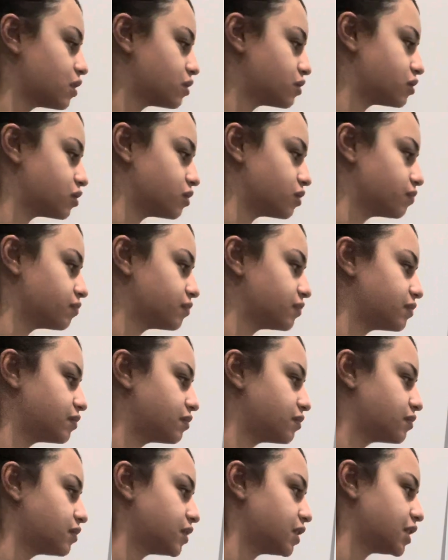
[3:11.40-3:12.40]
So
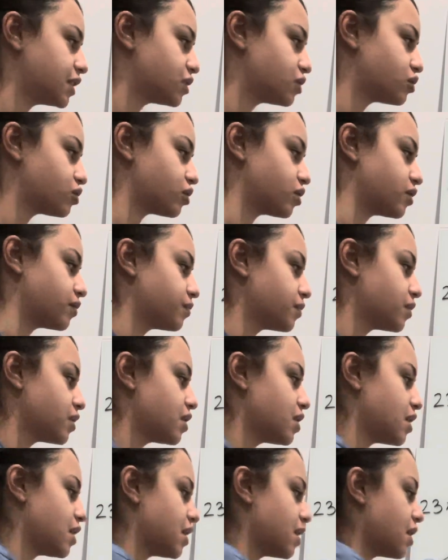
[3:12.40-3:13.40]
let's start.
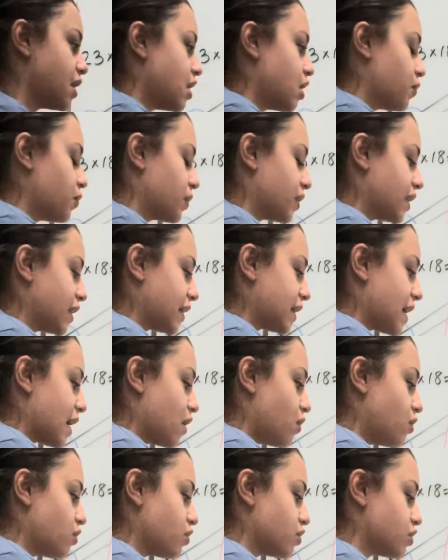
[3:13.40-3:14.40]
We're going to count
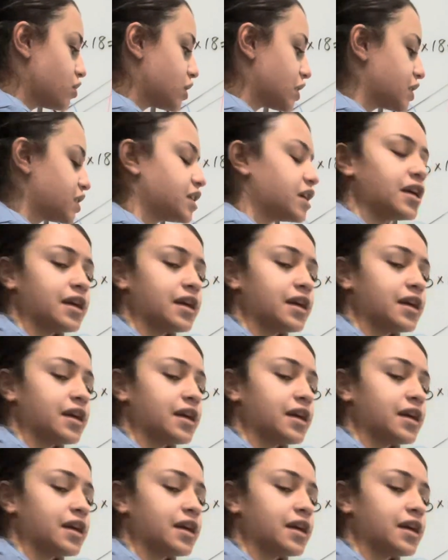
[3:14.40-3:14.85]
all the dots here.